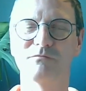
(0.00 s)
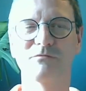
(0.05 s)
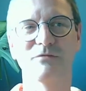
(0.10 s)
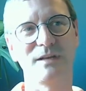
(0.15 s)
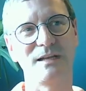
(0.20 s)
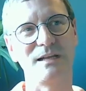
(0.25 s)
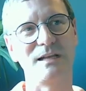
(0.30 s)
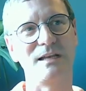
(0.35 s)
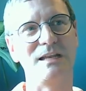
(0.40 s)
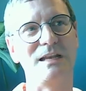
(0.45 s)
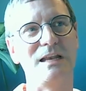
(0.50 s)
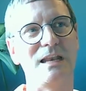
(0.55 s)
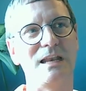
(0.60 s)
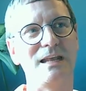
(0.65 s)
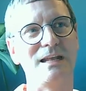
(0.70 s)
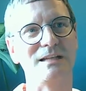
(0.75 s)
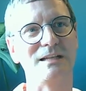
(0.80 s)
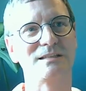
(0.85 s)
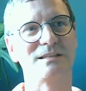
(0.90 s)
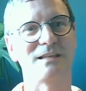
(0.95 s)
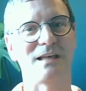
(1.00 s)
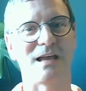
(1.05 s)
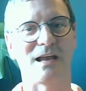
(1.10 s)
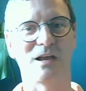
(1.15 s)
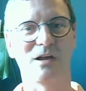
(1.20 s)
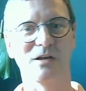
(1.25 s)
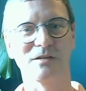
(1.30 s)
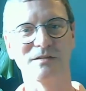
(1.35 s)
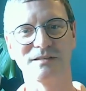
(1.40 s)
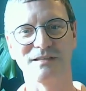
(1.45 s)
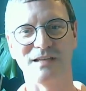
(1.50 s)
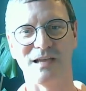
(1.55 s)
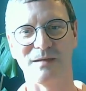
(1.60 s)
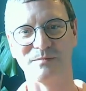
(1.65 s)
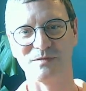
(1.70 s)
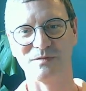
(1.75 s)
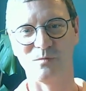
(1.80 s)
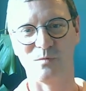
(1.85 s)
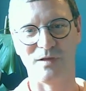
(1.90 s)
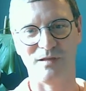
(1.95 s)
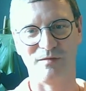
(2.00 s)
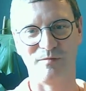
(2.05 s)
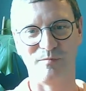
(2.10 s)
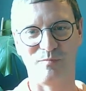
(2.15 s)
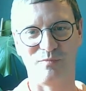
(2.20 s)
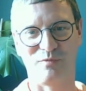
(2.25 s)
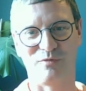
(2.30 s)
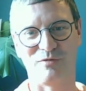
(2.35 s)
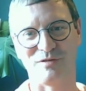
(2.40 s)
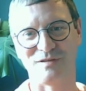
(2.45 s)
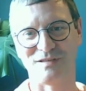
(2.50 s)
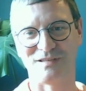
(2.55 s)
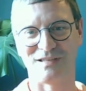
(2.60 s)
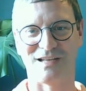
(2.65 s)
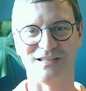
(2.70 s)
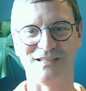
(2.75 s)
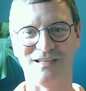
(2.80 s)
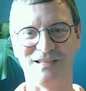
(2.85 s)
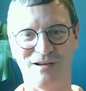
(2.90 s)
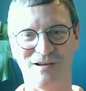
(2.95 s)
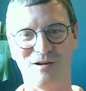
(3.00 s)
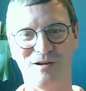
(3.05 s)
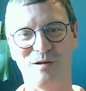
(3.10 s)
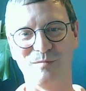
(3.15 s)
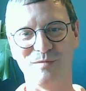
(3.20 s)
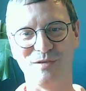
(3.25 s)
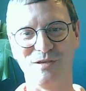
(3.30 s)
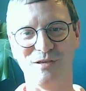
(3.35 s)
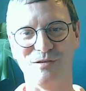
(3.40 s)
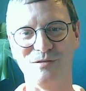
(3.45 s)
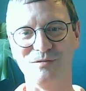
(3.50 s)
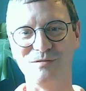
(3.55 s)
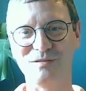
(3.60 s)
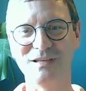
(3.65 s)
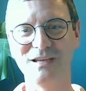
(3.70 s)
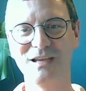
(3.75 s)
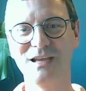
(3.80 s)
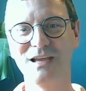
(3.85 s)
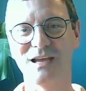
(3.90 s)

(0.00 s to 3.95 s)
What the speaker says: really linked that concept with prosthetic arm use,